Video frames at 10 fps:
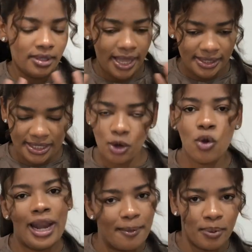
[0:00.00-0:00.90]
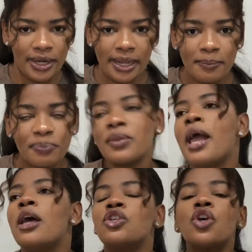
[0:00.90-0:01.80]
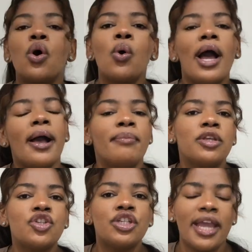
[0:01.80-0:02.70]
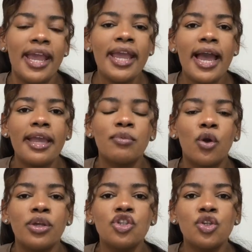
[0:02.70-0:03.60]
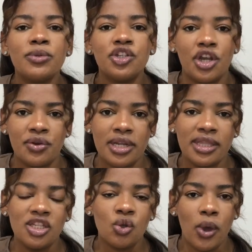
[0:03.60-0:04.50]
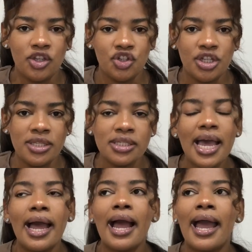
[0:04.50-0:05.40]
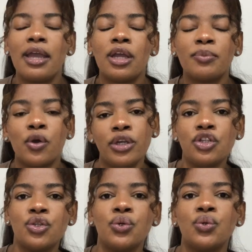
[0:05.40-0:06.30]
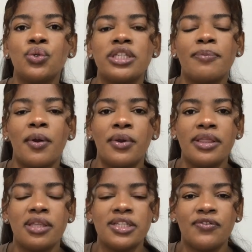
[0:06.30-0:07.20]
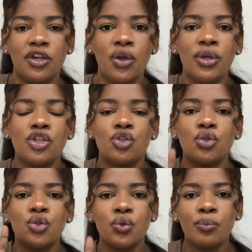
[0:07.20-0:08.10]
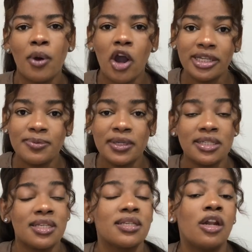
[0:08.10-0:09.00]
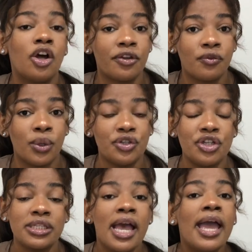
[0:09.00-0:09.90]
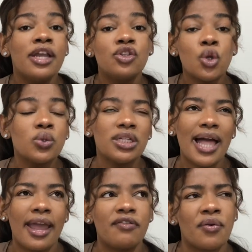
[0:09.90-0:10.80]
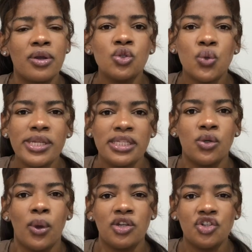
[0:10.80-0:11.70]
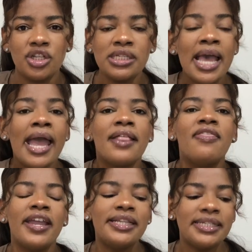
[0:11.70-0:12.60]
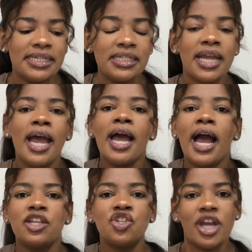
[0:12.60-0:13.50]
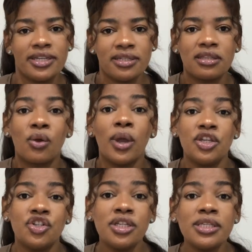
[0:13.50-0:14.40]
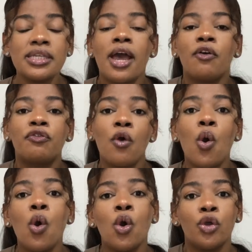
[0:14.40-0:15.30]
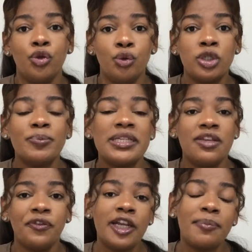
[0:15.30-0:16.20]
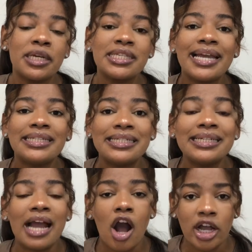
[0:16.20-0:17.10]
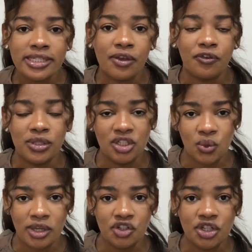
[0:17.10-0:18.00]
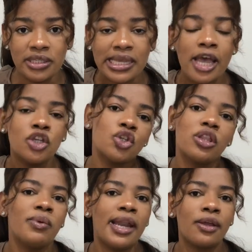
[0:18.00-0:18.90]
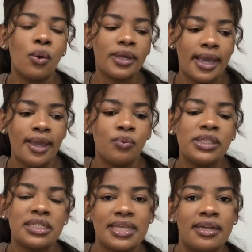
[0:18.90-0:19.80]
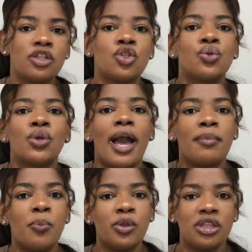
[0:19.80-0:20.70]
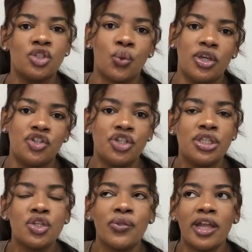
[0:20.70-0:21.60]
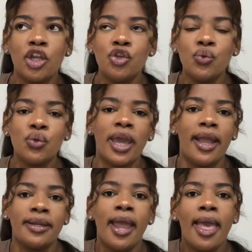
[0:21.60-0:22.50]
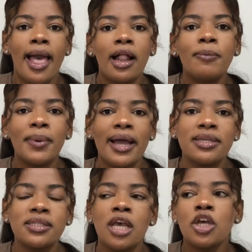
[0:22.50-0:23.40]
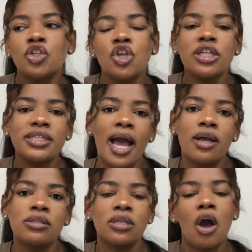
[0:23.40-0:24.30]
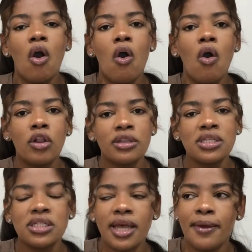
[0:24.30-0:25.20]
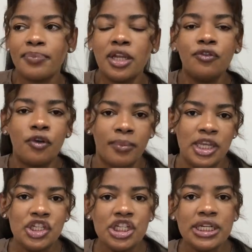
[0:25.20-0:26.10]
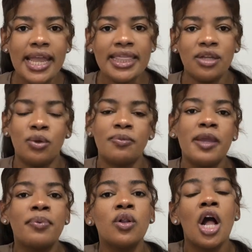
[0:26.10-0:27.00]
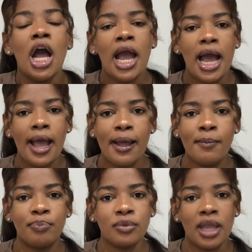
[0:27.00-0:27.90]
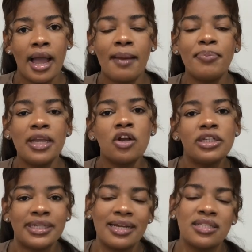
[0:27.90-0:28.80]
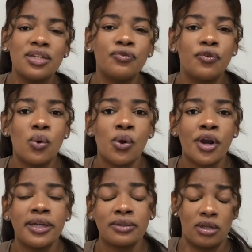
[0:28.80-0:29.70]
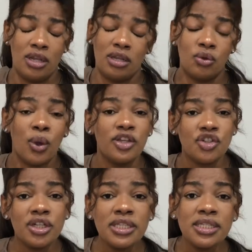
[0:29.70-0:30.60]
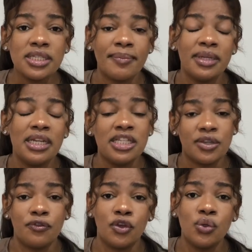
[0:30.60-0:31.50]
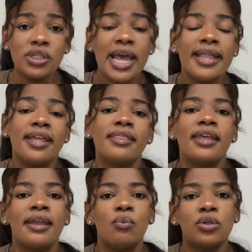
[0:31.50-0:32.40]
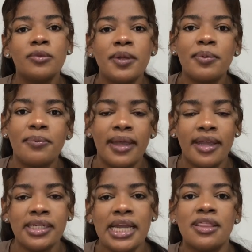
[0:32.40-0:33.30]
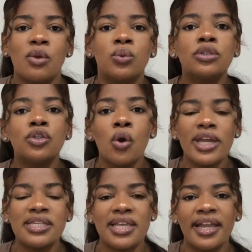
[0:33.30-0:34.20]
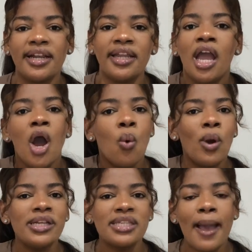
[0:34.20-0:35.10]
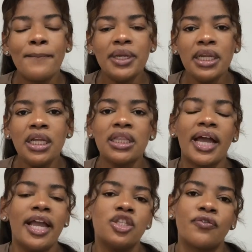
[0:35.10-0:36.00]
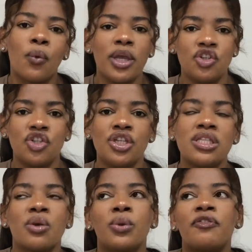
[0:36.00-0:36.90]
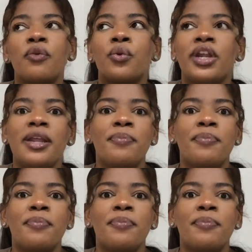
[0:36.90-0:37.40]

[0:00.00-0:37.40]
angisekhona pone. So today I am going to be sharing these questions. I am going to separate this video into two parts because there's a lot of questions. In total, I have around 20 questions. They did adjust the questions for you specifically because I did ask for these questions. So they were like, okay, we decided to come up with these questions so that you can help us source out all this information. And then when people are being conducted for questions, I mean interviews, then they will be prepared and they will know exactly what is happening, the kinds of questions they would have already